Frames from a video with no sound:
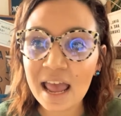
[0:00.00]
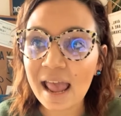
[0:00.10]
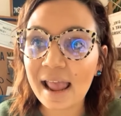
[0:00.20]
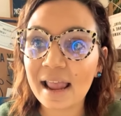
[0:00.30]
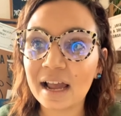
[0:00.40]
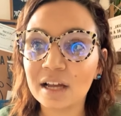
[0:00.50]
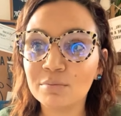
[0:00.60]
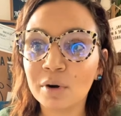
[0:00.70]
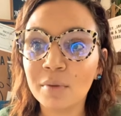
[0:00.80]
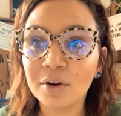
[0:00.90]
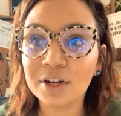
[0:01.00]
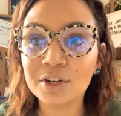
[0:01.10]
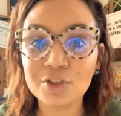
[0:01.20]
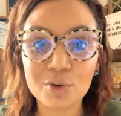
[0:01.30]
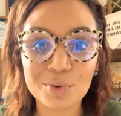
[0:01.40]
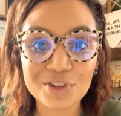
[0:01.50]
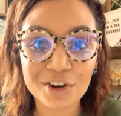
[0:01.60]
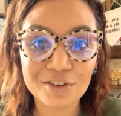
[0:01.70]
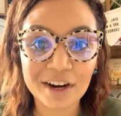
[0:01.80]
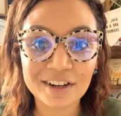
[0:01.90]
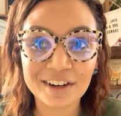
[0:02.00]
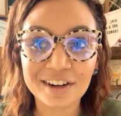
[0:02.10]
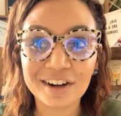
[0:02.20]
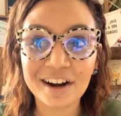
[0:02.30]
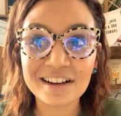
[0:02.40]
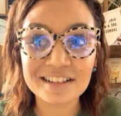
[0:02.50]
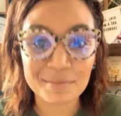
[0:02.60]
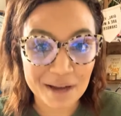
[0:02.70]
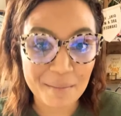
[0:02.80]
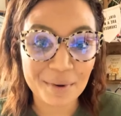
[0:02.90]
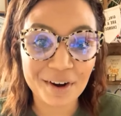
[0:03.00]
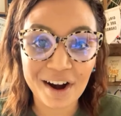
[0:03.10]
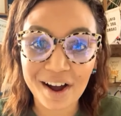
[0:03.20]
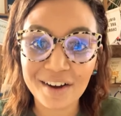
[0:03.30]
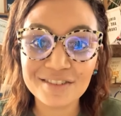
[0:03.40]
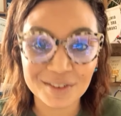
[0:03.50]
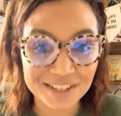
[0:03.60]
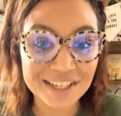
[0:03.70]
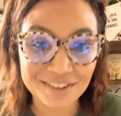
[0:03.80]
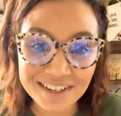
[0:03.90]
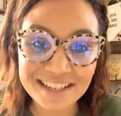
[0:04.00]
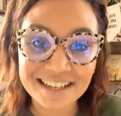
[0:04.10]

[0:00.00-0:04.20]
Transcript: and promoted to Superstar Director September of 2020.